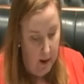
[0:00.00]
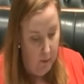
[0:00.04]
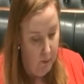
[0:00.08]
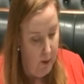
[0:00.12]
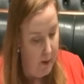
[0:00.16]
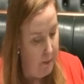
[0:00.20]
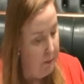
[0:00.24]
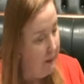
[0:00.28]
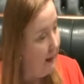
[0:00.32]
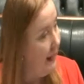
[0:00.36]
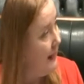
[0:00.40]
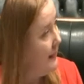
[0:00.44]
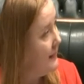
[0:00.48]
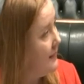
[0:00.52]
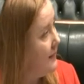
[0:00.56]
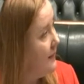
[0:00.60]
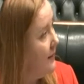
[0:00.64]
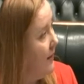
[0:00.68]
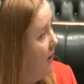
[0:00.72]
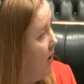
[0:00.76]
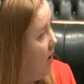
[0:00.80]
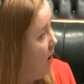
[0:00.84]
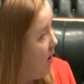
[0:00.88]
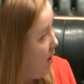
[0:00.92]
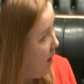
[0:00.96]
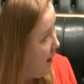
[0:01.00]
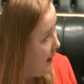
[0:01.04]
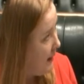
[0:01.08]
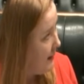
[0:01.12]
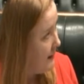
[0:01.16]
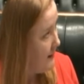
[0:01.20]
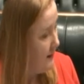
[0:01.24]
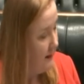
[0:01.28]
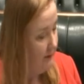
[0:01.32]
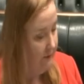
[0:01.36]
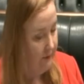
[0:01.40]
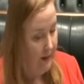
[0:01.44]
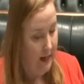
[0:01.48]
We play to the
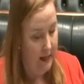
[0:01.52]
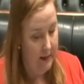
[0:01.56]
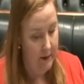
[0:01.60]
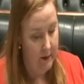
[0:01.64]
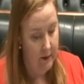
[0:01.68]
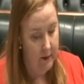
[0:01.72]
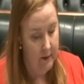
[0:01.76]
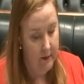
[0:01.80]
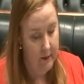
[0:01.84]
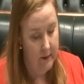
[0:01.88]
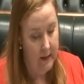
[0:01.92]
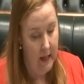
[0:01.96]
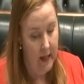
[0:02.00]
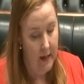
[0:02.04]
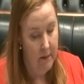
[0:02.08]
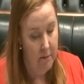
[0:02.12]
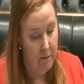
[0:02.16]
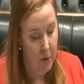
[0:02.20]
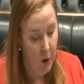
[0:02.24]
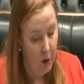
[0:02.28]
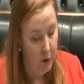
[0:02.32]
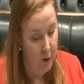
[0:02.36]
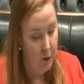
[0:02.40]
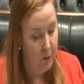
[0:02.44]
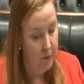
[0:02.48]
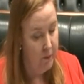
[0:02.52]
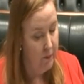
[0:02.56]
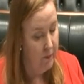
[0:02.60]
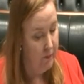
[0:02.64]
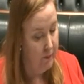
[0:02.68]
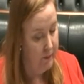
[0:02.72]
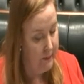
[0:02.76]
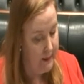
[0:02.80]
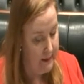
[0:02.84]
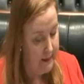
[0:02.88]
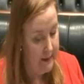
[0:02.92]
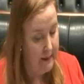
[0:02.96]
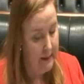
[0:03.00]
highest values and model
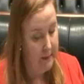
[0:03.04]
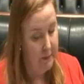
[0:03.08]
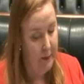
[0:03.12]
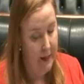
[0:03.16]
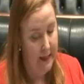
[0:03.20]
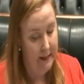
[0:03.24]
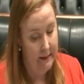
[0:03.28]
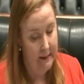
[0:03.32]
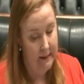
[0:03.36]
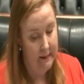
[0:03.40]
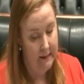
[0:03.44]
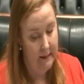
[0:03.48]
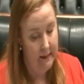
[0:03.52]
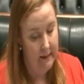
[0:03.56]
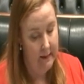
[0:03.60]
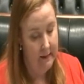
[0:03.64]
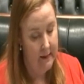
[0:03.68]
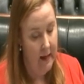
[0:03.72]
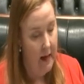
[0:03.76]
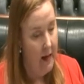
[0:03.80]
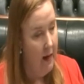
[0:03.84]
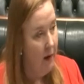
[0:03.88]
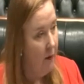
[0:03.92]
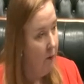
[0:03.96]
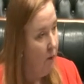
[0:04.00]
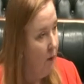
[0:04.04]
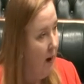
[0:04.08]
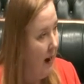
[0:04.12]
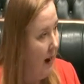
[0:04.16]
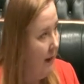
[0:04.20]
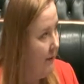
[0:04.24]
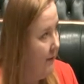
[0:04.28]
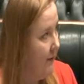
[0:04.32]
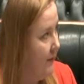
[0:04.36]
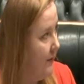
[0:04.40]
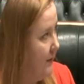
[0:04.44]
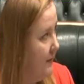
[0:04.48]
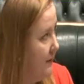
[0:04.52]
business practices
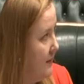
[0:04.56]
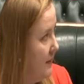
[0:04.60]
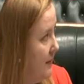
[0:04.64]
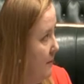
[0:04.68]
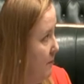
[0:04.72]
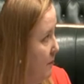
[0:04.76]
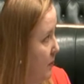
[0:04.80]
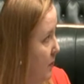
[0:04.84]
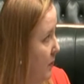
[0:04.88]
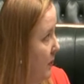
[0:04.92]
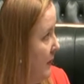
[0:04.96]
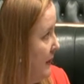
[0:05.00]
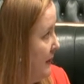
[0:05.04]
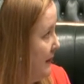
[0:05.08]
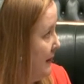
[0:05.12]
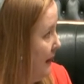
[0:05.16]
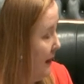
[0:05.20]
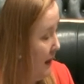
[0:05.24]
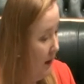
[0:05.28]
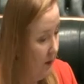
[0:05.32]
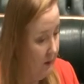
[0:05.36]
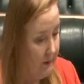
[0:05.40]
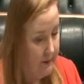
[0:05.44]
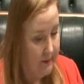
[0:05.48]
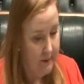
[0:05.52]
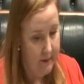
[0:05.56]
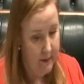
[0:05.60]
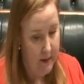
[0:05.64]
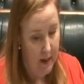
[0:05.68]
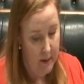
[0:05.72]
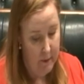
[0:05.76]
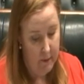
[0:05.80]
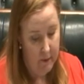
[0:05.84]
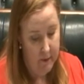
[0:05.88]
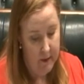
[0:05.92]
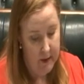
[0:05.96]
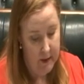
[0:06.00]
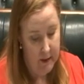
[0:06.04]
rather than supporting the lowest
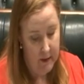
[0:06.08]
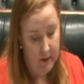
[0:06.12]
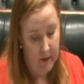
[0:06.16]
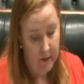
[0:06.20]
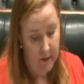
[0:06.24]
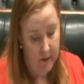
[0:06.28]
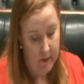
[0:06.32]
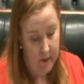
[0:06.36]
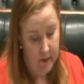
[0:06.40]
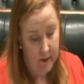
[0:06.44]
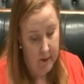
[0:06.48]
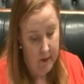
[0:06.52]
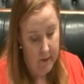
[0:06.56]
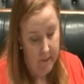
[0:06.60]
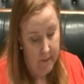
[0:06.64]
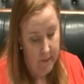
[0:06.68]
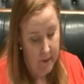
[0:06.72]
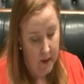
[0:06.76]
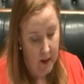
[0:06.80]
scum of this earth.